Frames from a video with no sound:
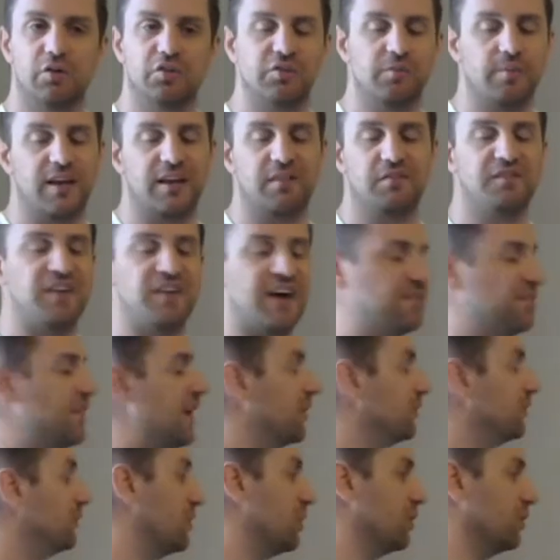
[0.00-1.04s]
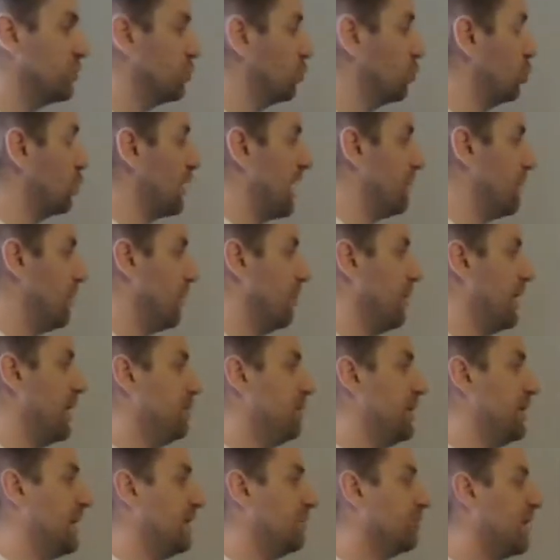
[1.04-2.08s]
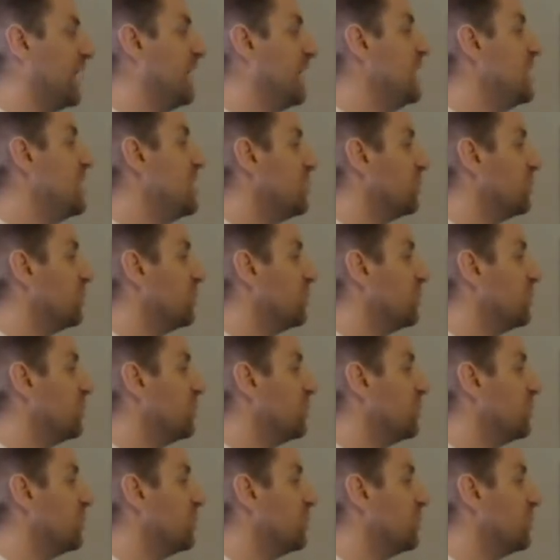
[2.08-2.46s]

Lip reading: you're making $5,000, whatever it might be, right?